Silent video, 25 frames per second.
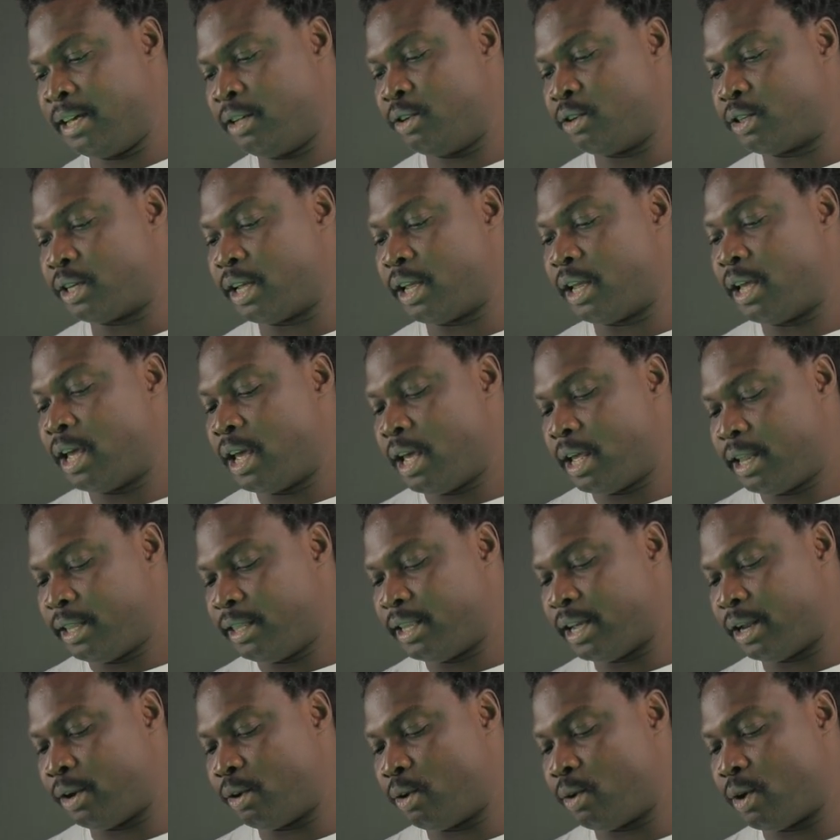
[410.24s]
you see,
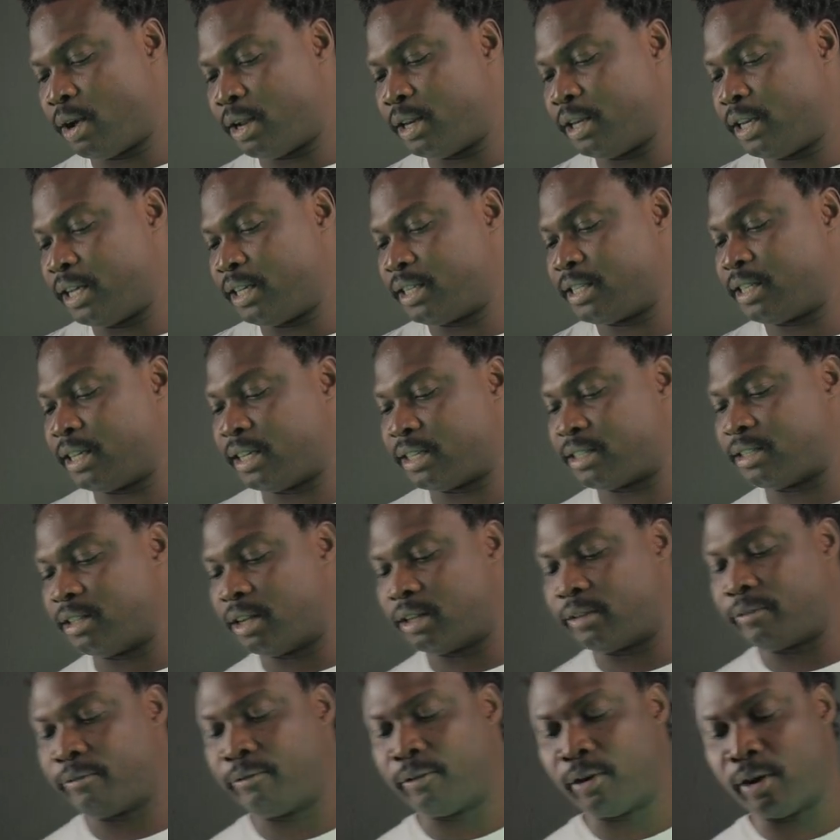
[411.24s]
this is
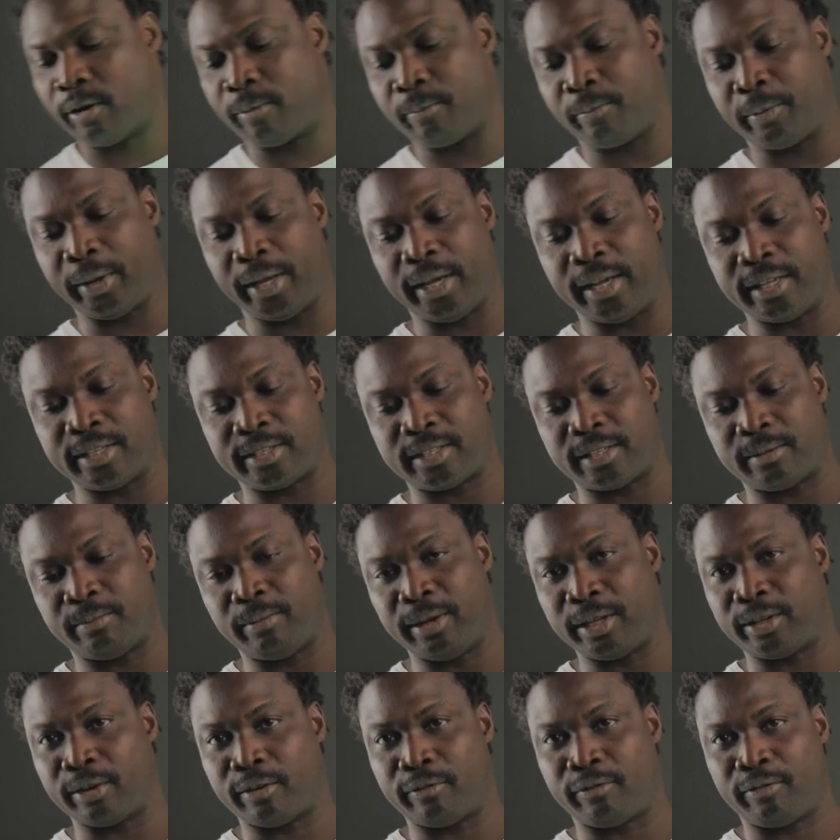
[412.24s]
not flumpy, it's a
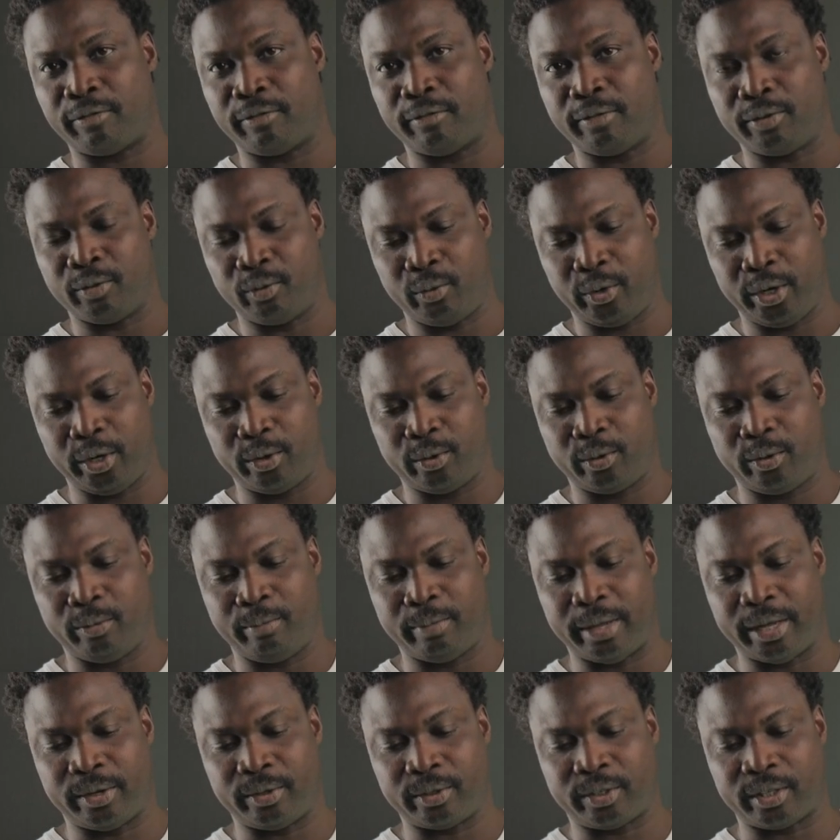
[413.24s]
bit of real
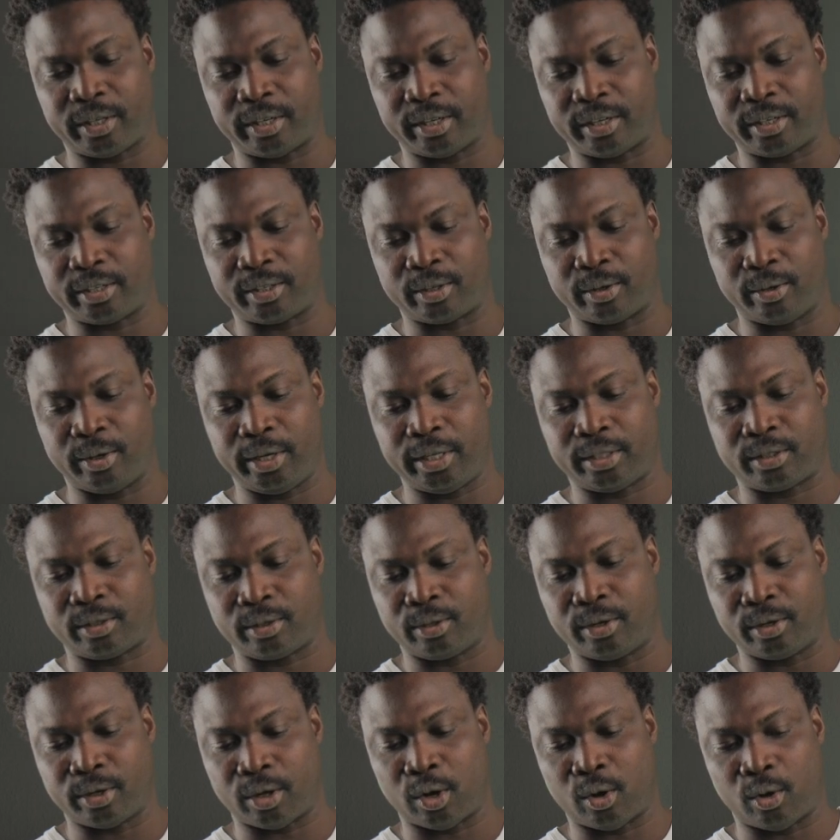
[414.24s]
metal, so it's
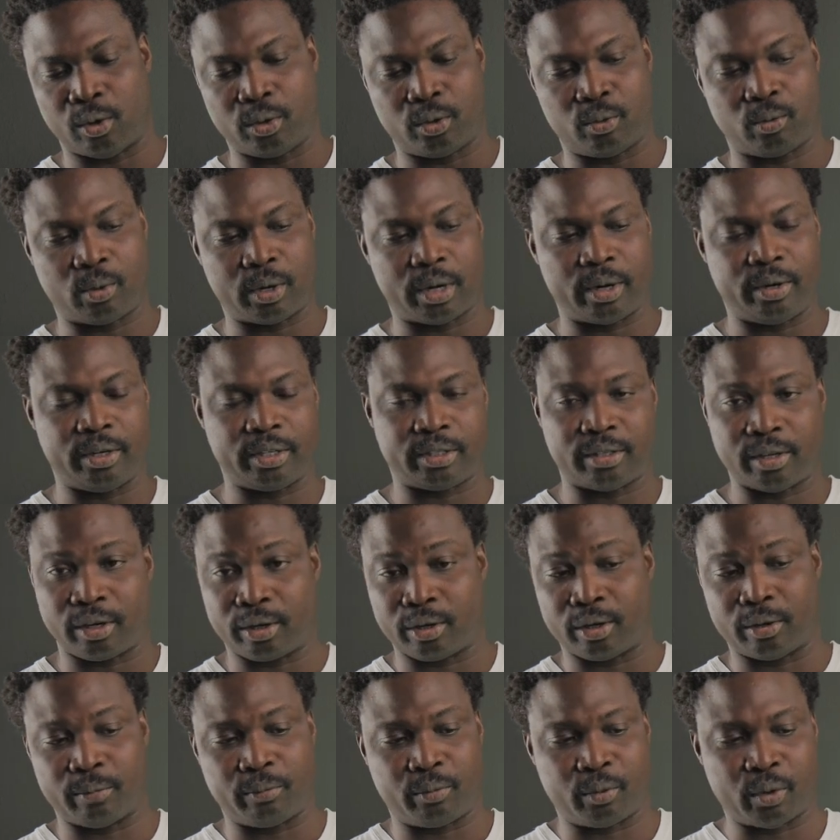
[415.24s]
gonna hold well, it's not
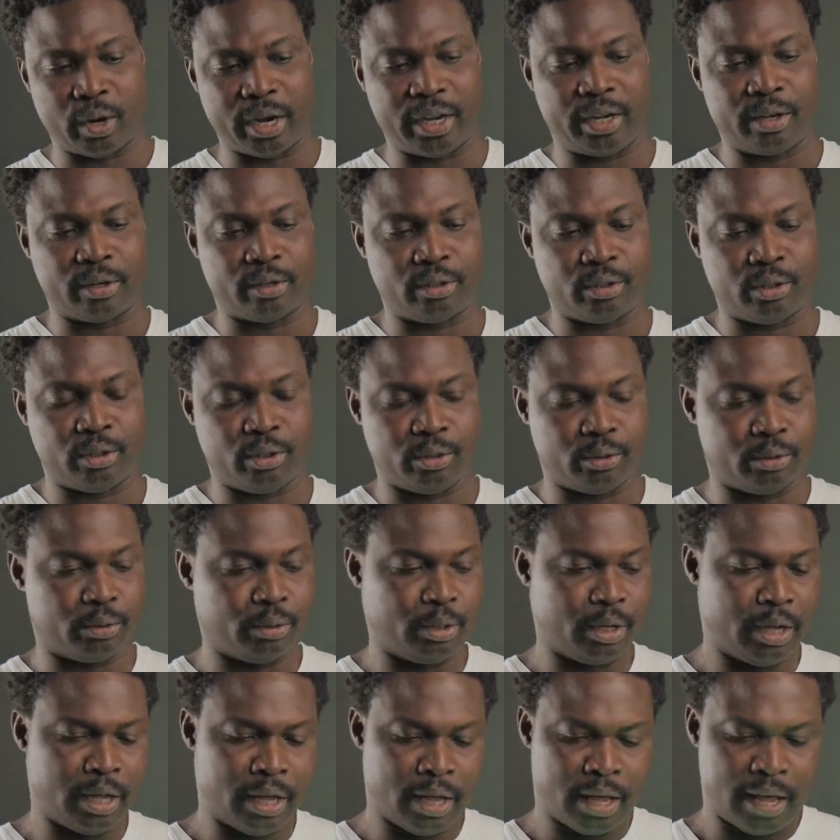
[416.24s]
gonna break on you.
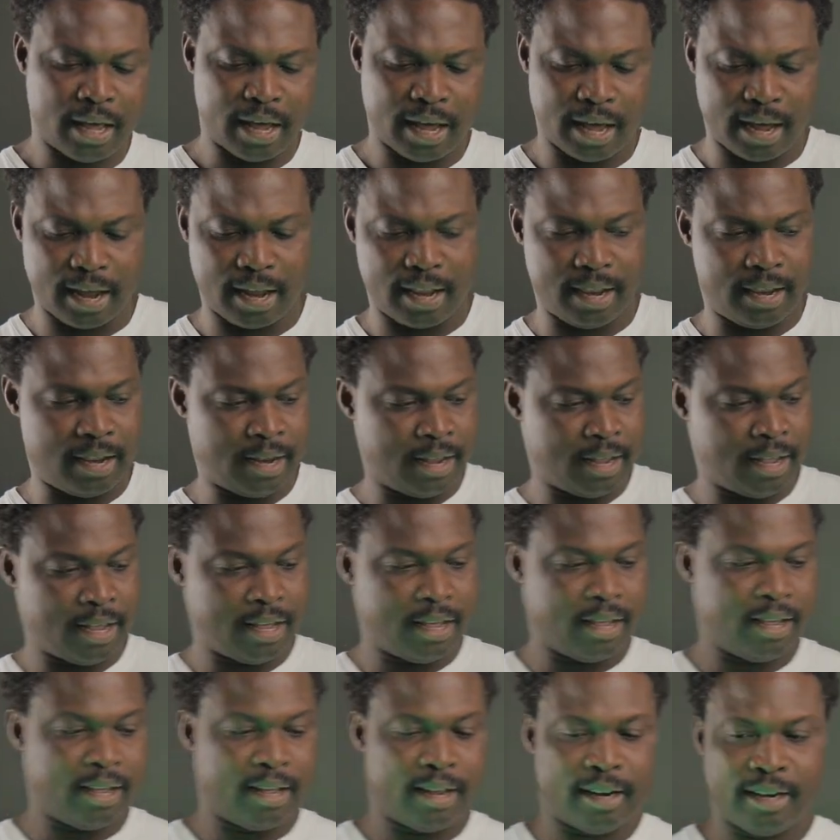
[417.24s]
And
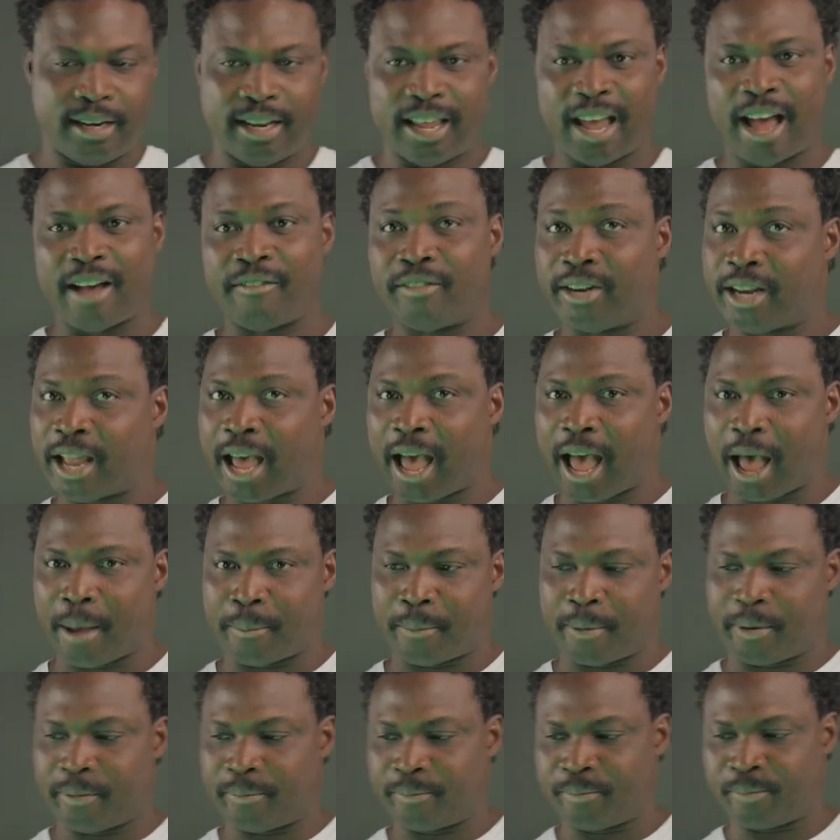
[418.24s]
they have an
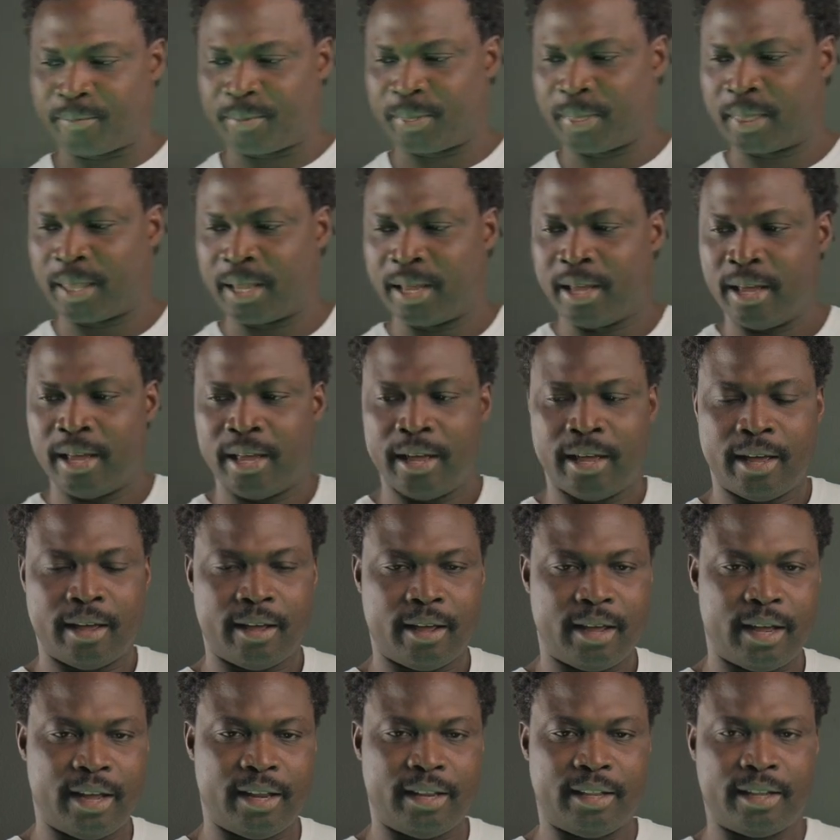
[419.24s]
app.
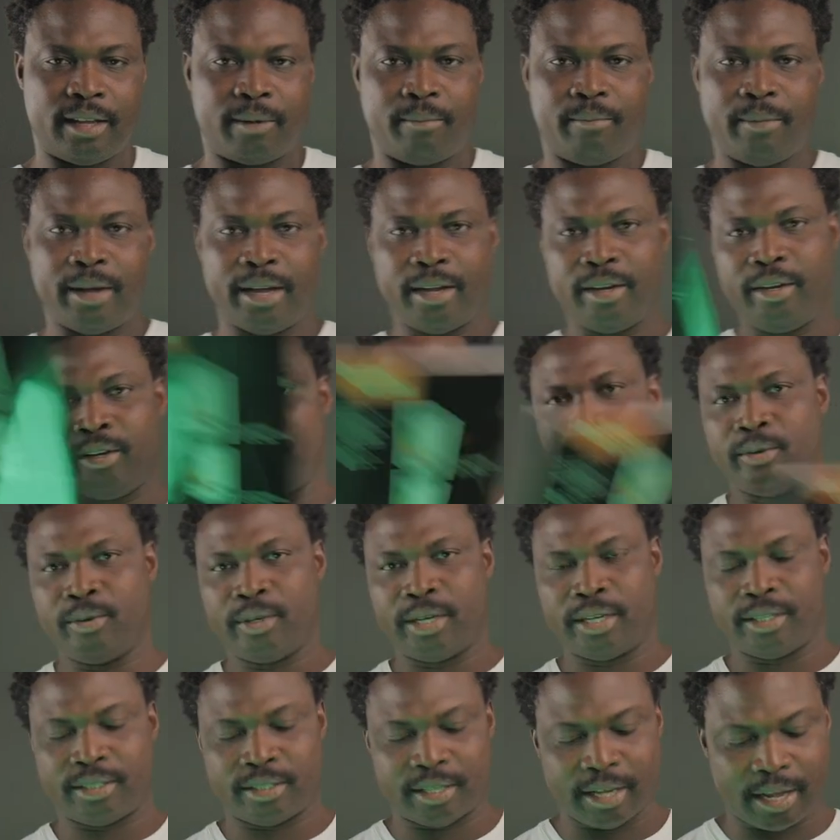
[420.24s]
In the menu,
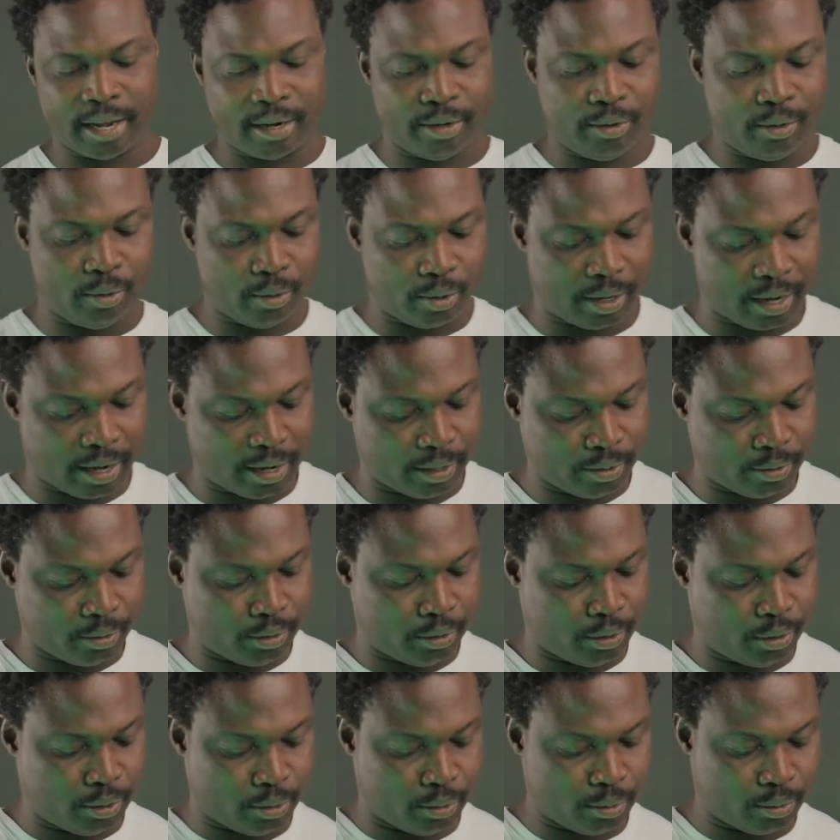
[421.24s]
they said you can
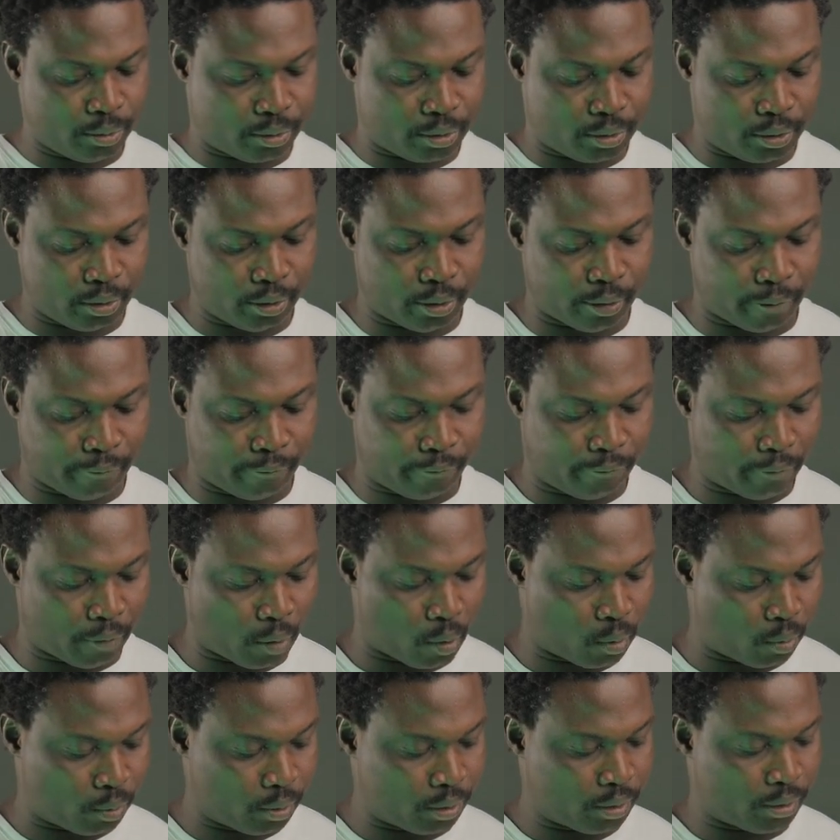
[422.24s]
use your
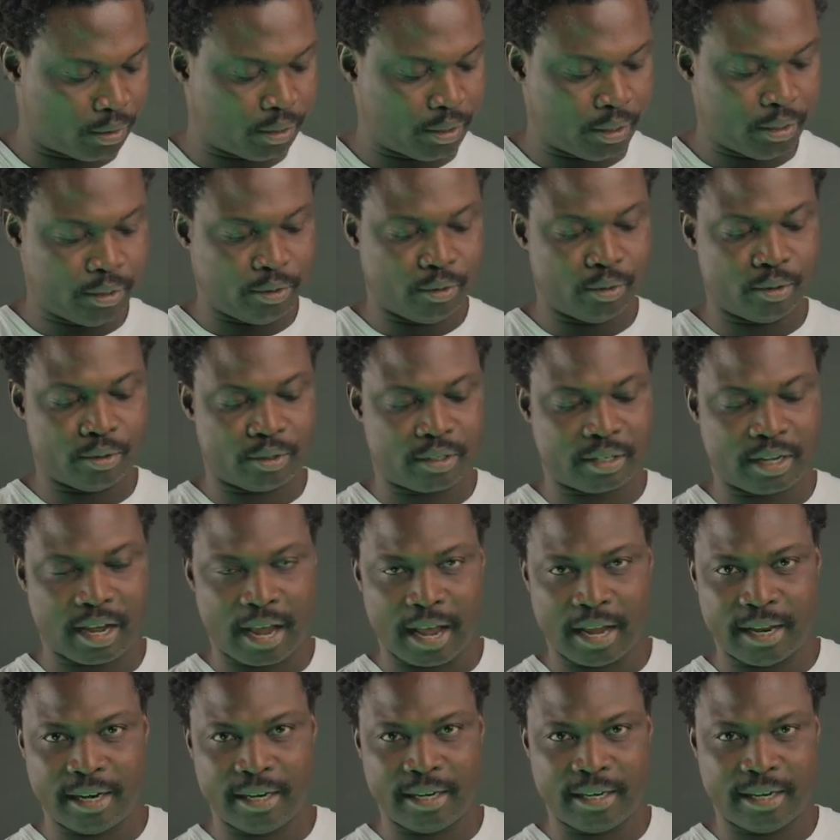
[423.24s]
phone. You
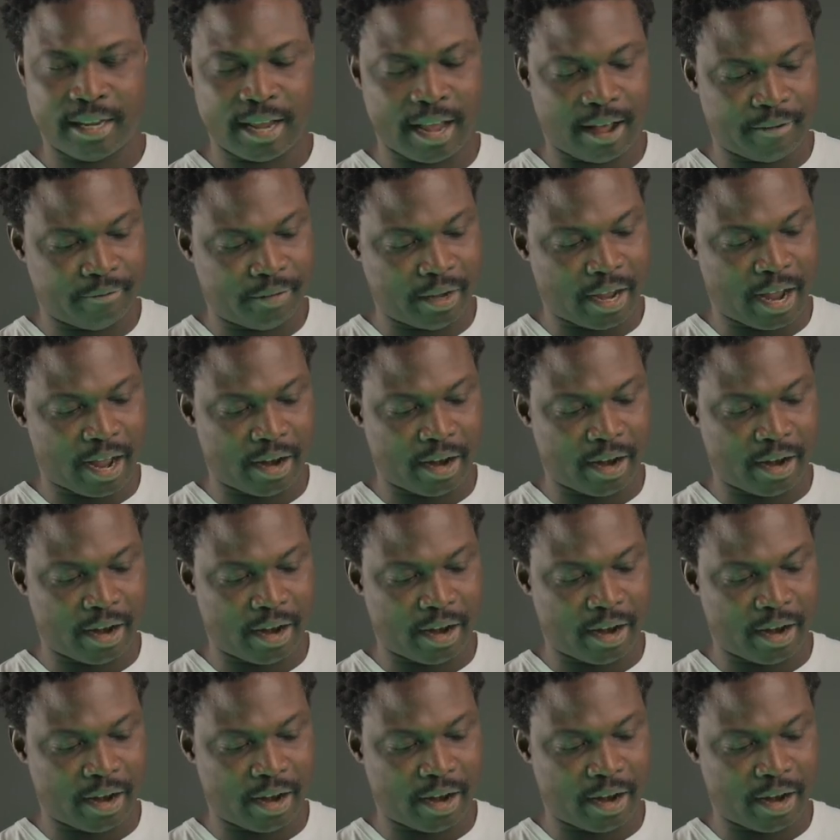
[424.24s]
scan, they have the